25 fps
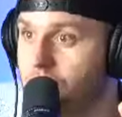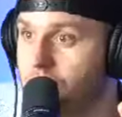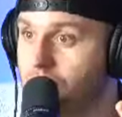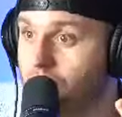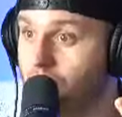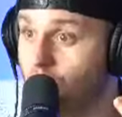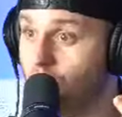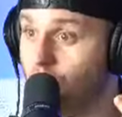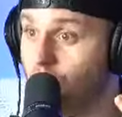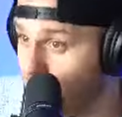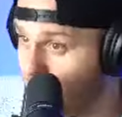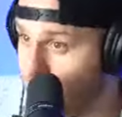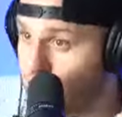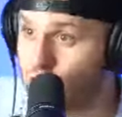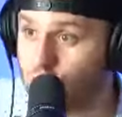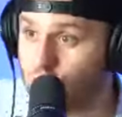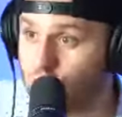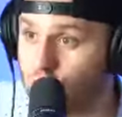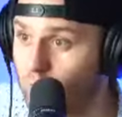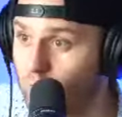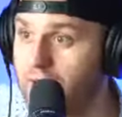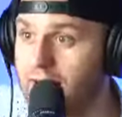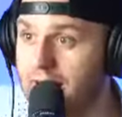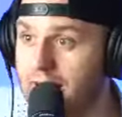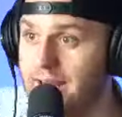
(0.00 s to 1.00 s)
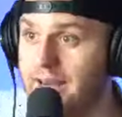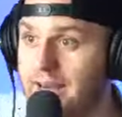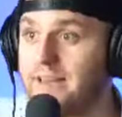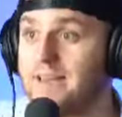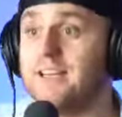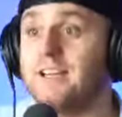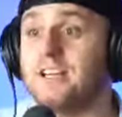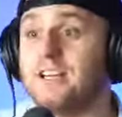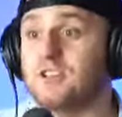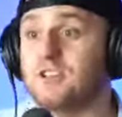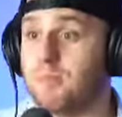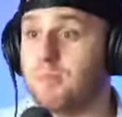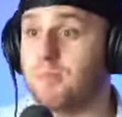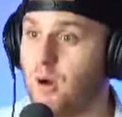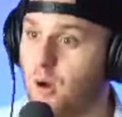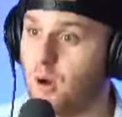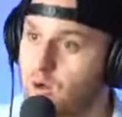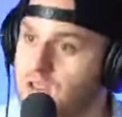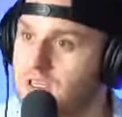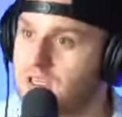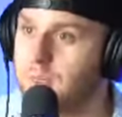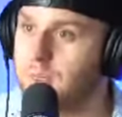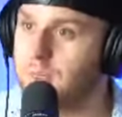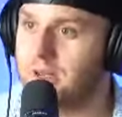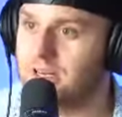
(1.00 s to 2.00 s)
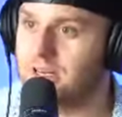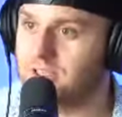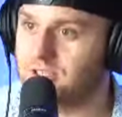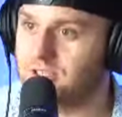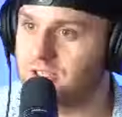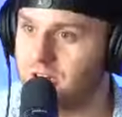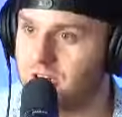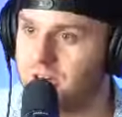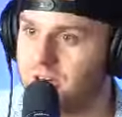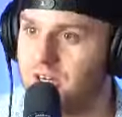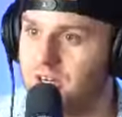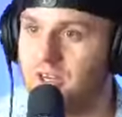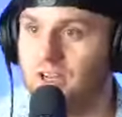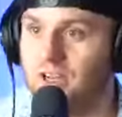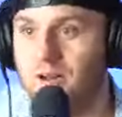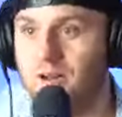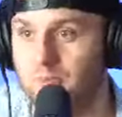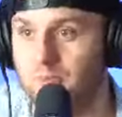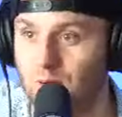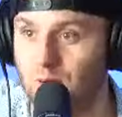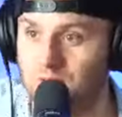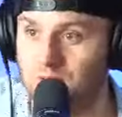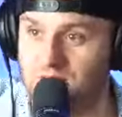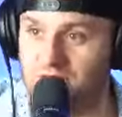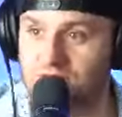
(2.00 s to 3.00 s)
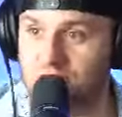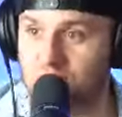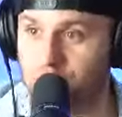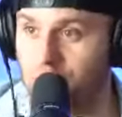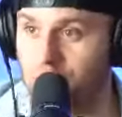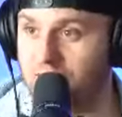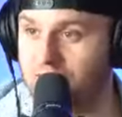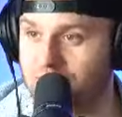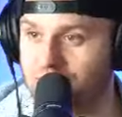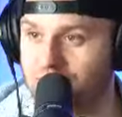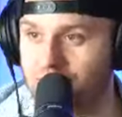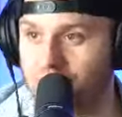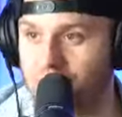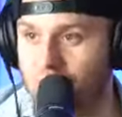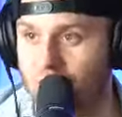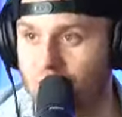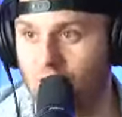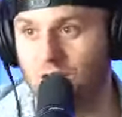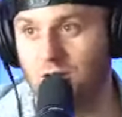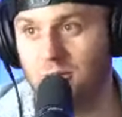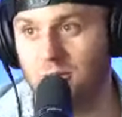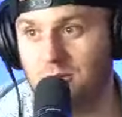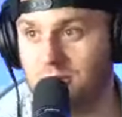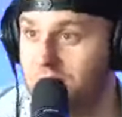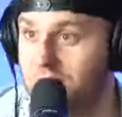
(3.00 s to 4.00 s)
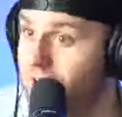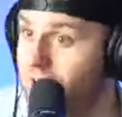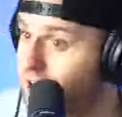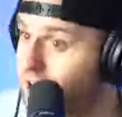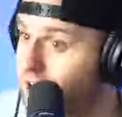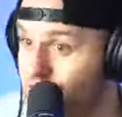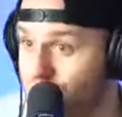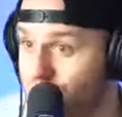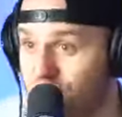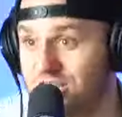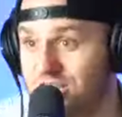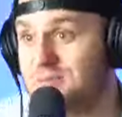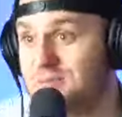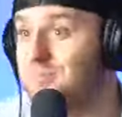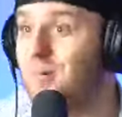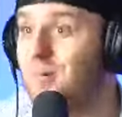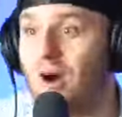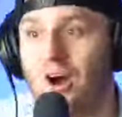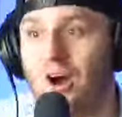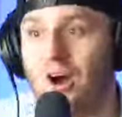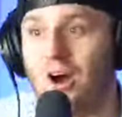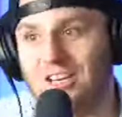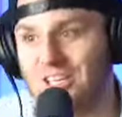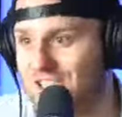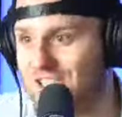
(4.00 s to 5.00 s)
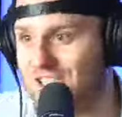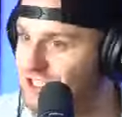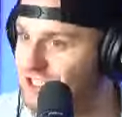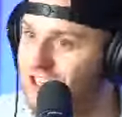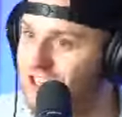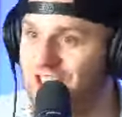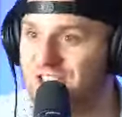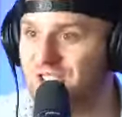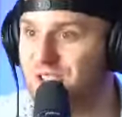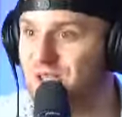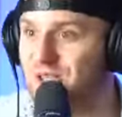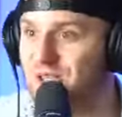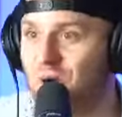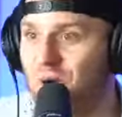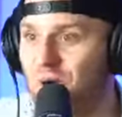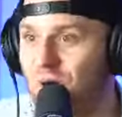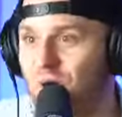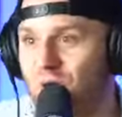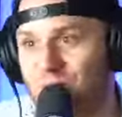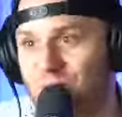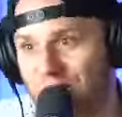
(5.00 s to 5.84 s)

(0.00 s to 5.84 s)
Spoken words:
We're trained to post a picture, post the specs of the home, just bought, just sold.